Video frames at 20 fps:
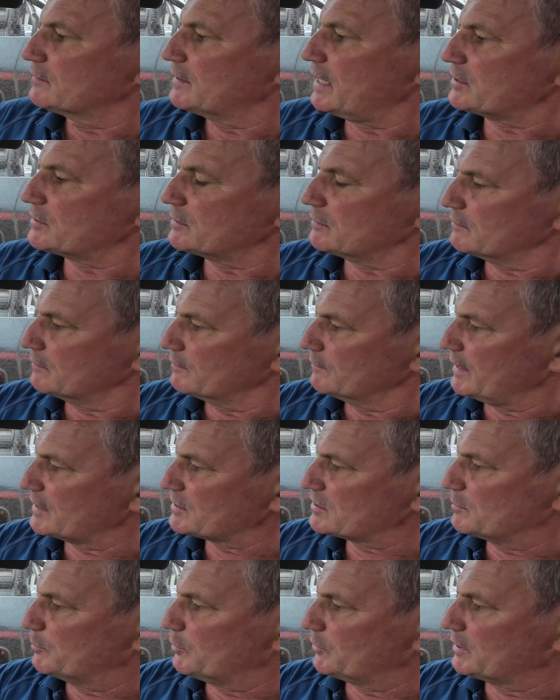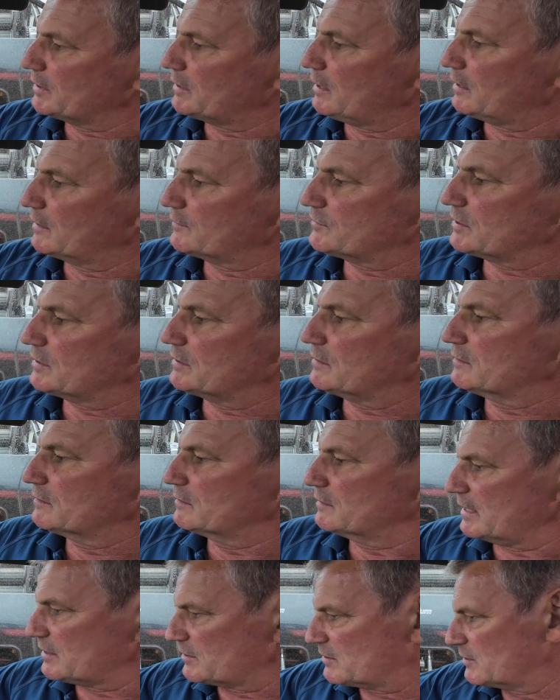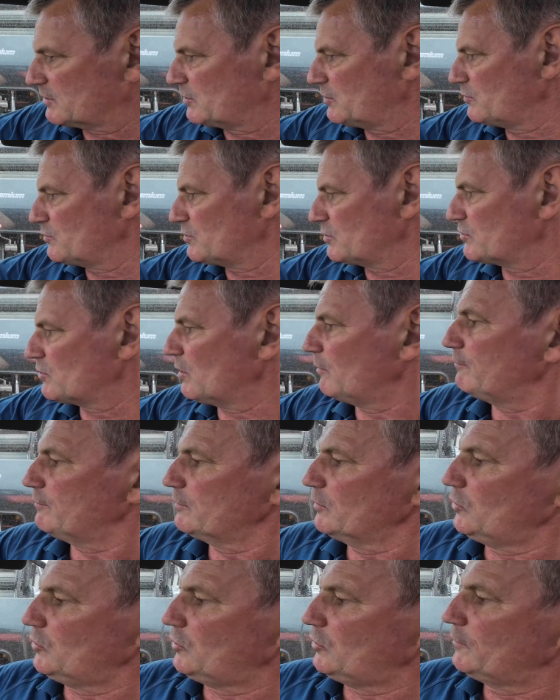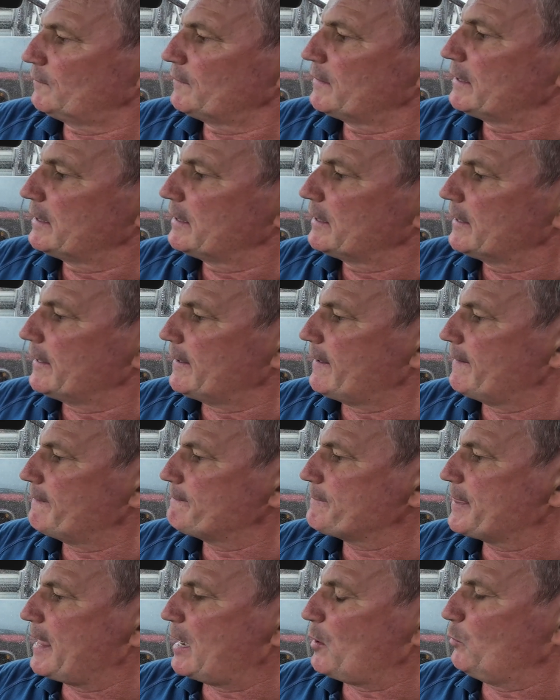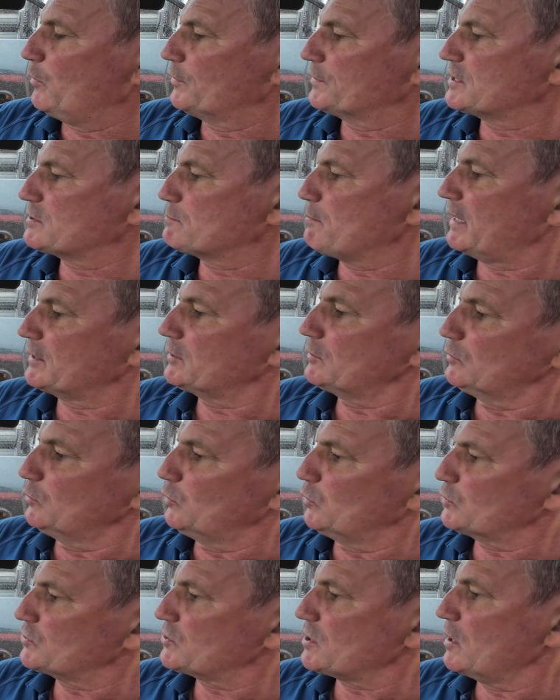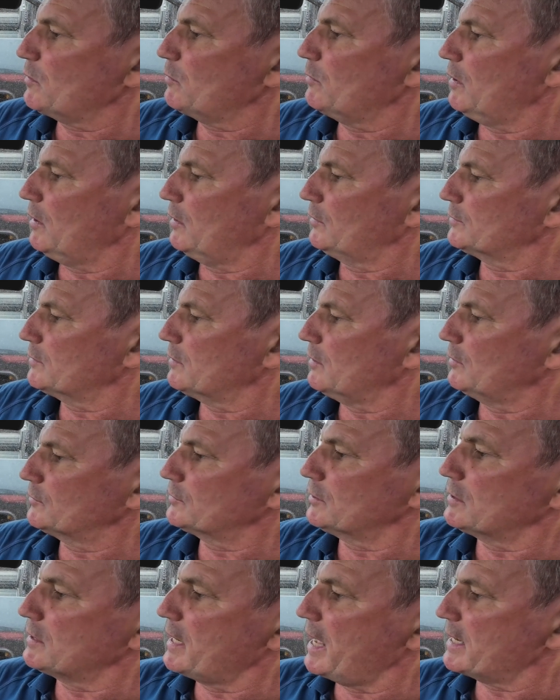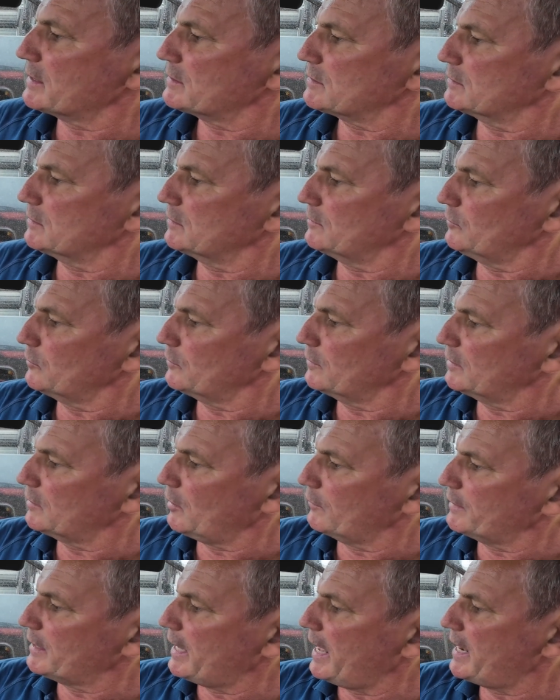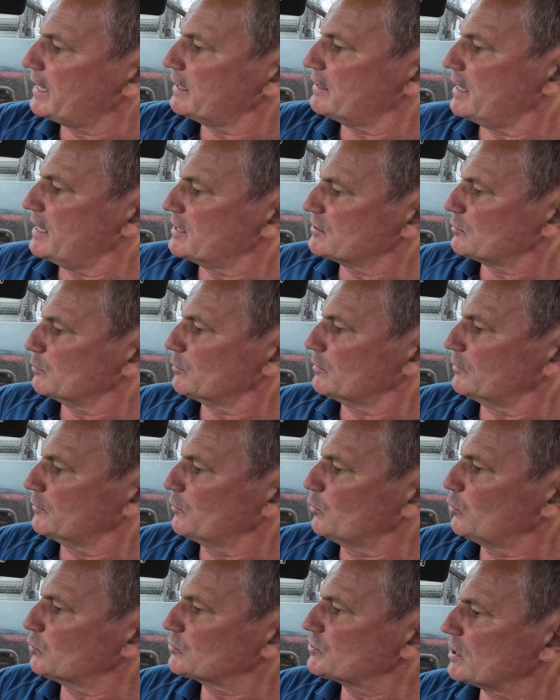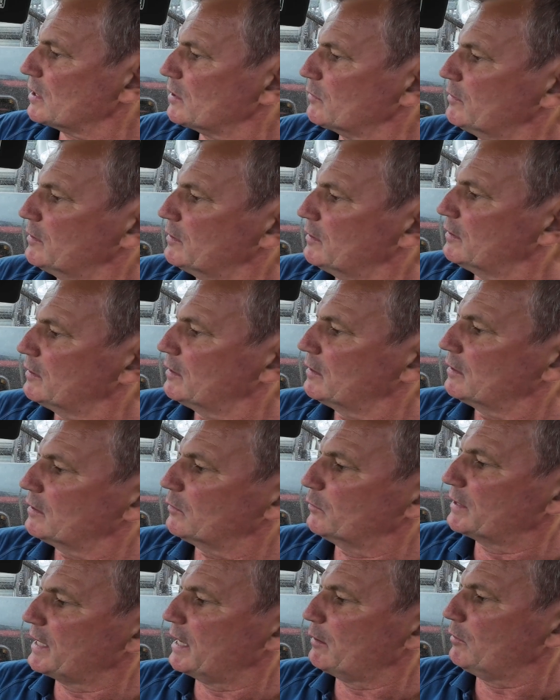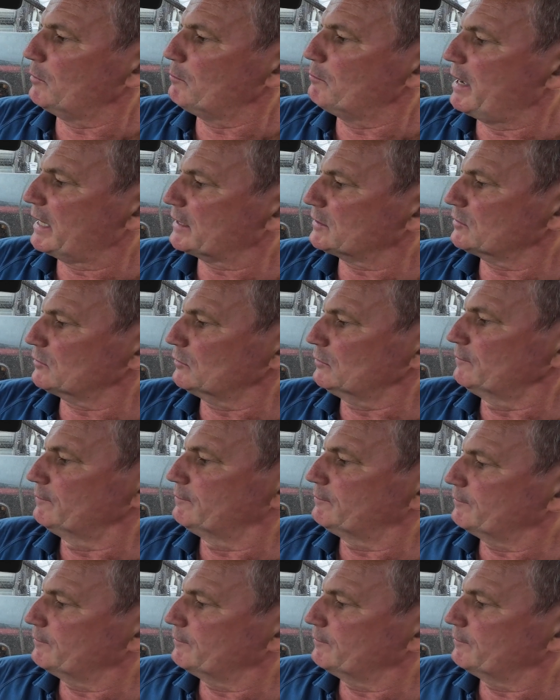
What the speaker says: That's to put your knives in. That's to use your drop floor. That one is manual auto on your net, and you got the A there, so we're on auto. We're now on manual.